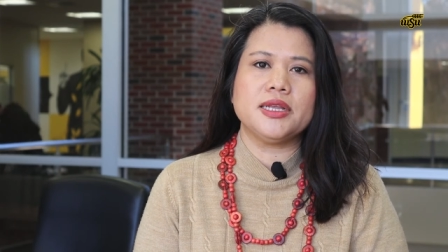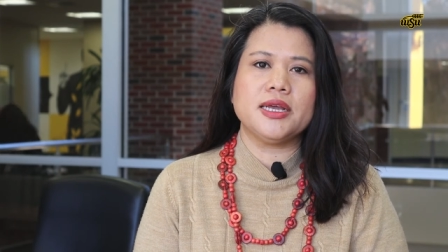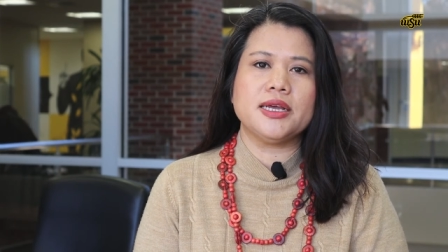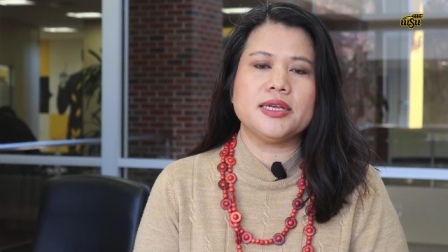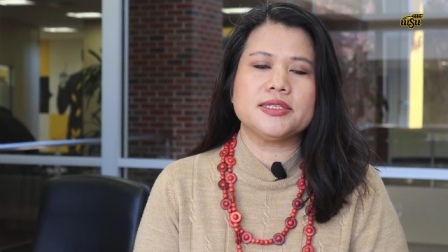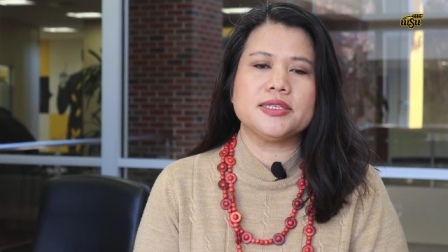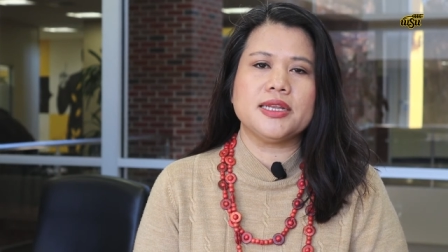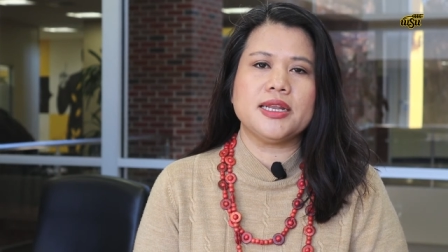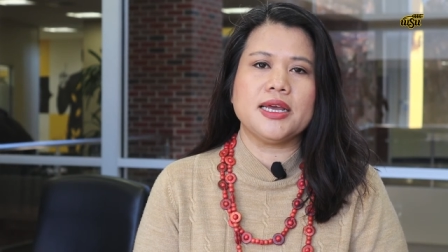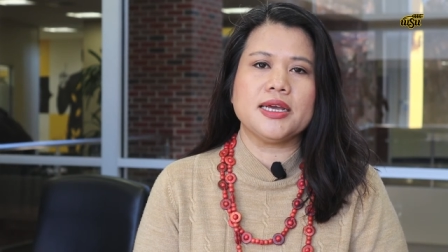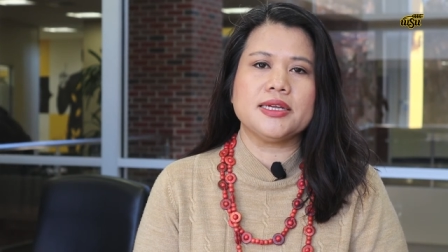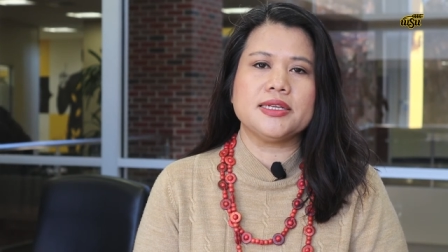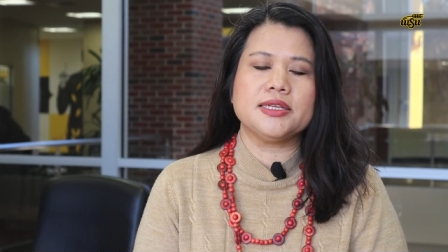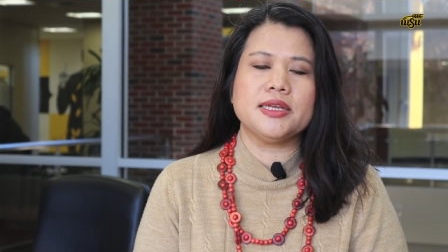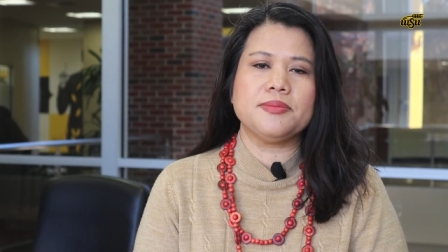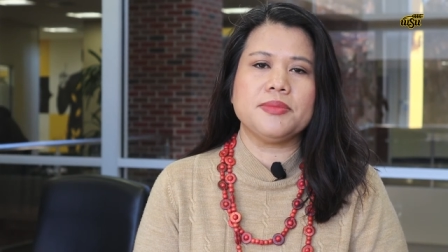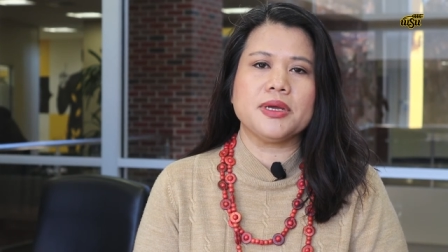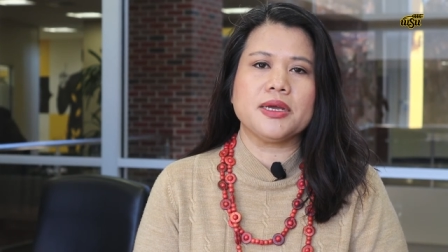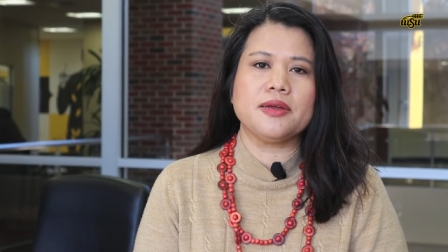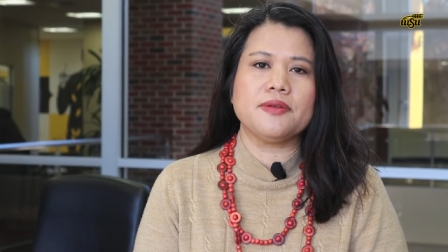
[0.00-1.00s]
as an
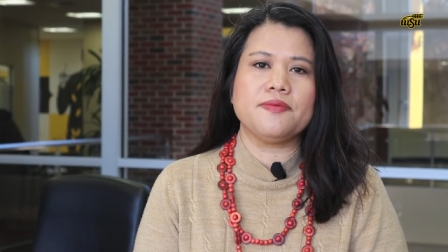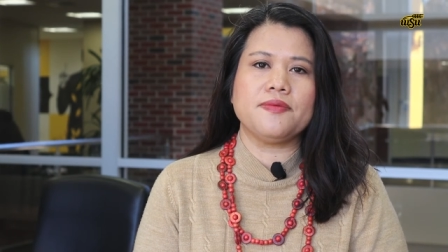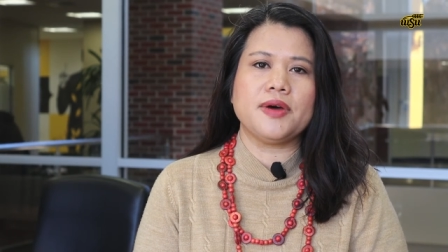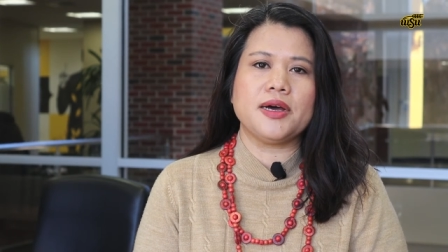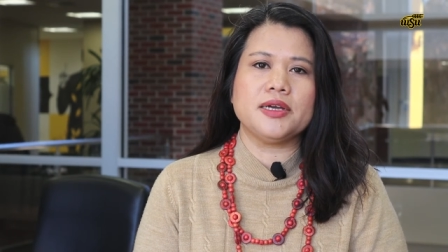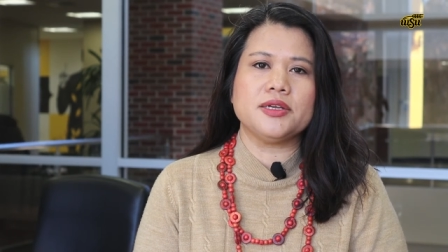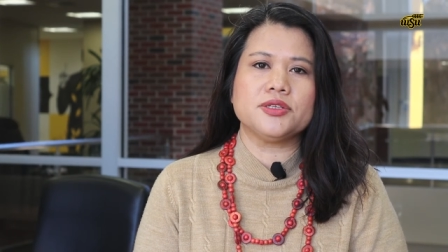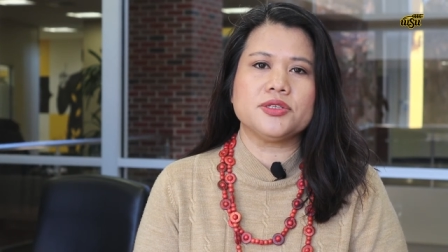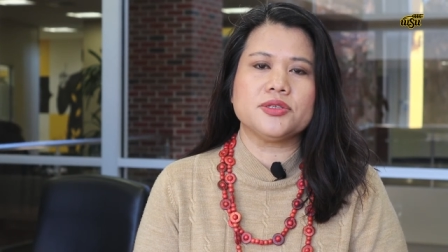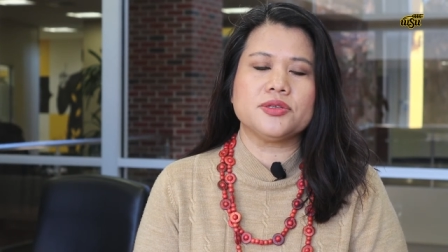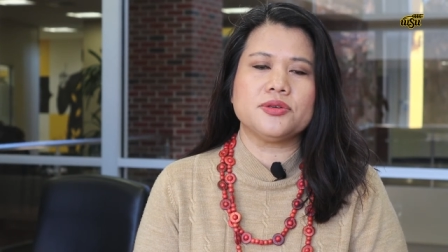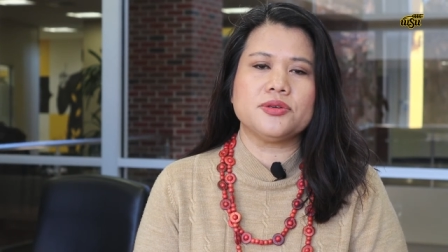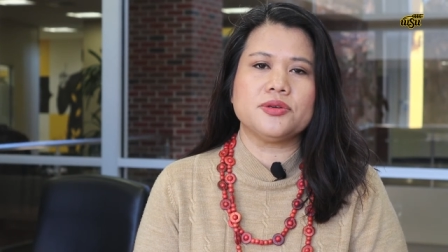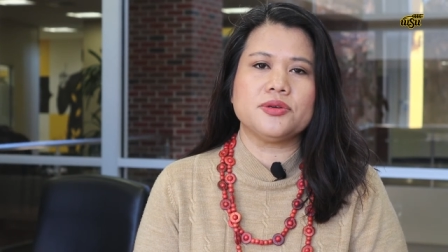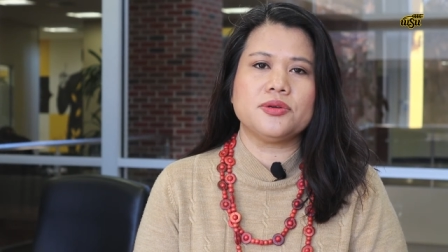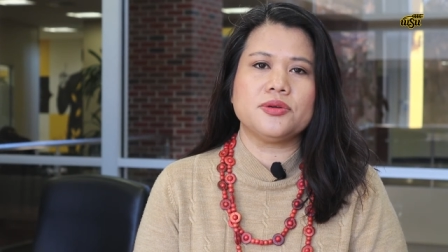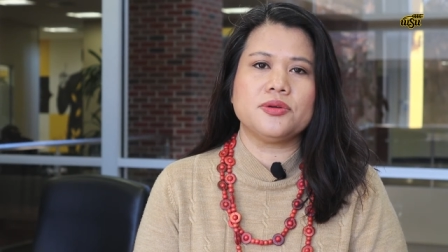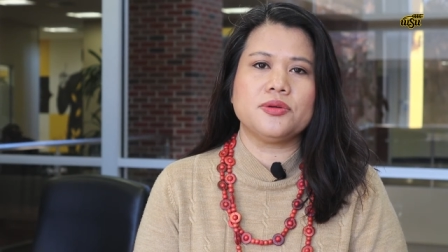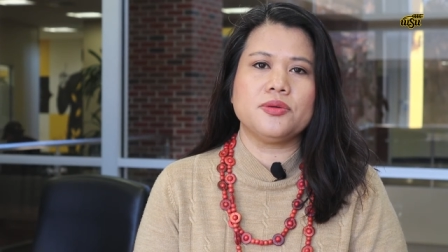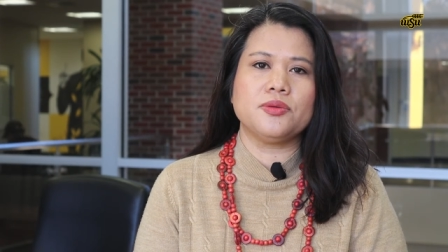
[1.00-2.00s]
academic
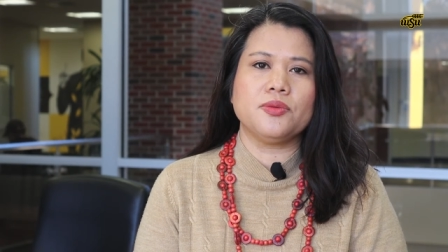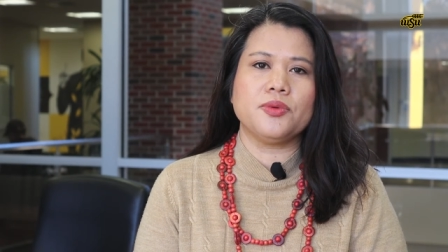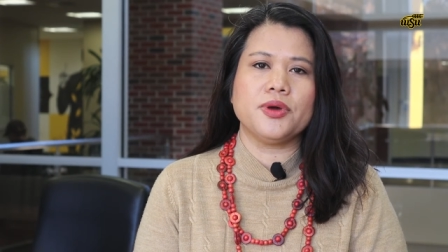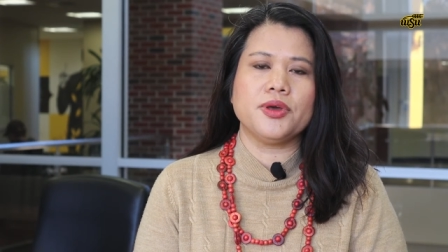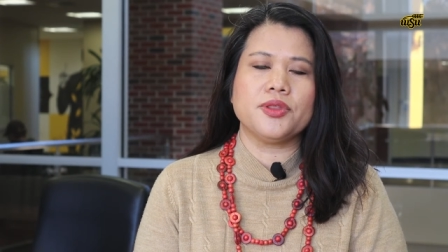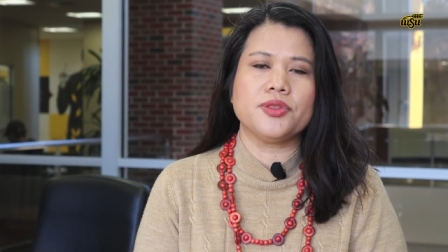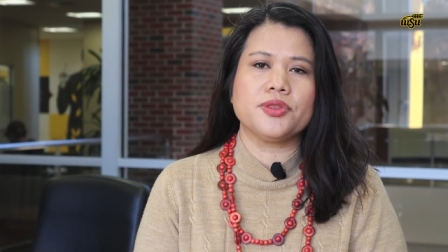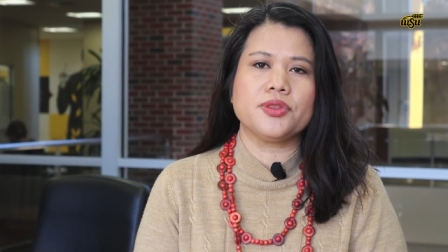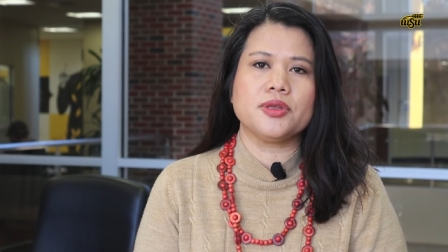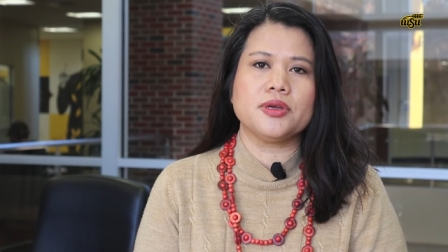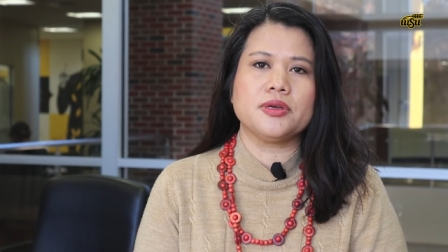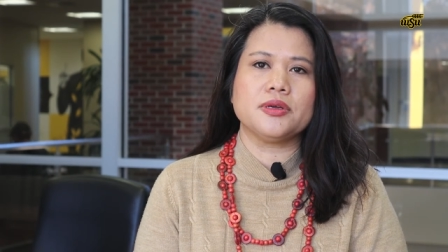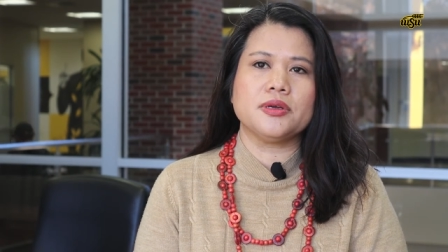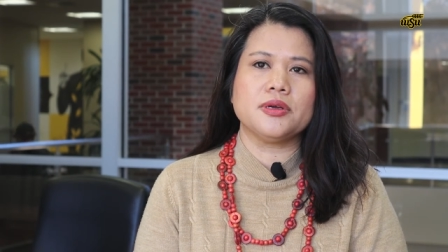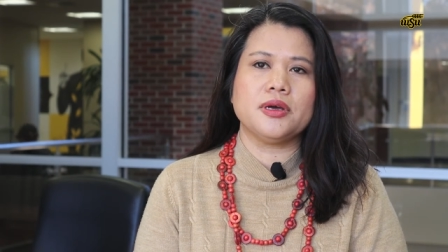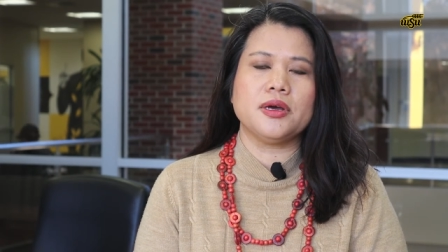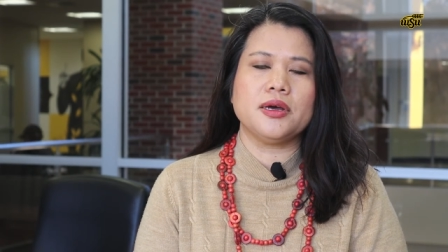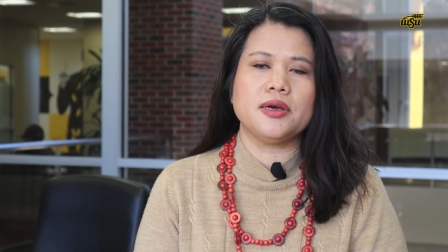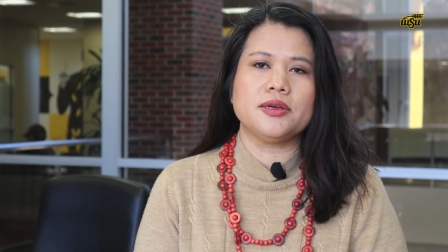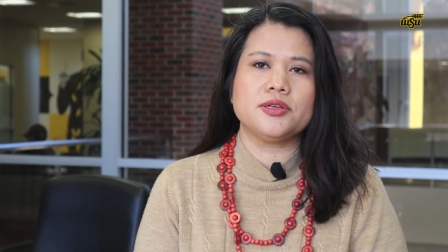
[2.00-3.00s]
advisor with
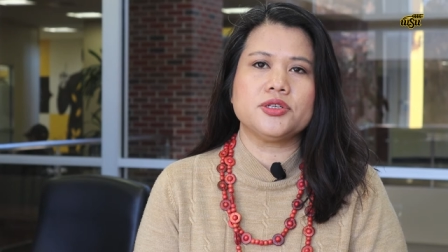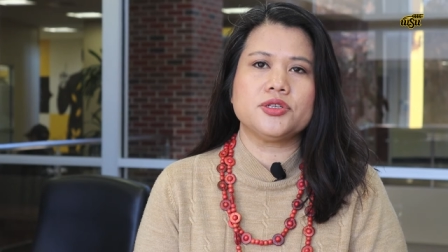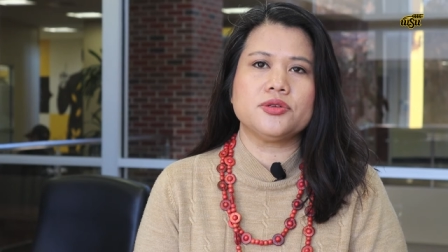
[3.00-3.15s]
uh,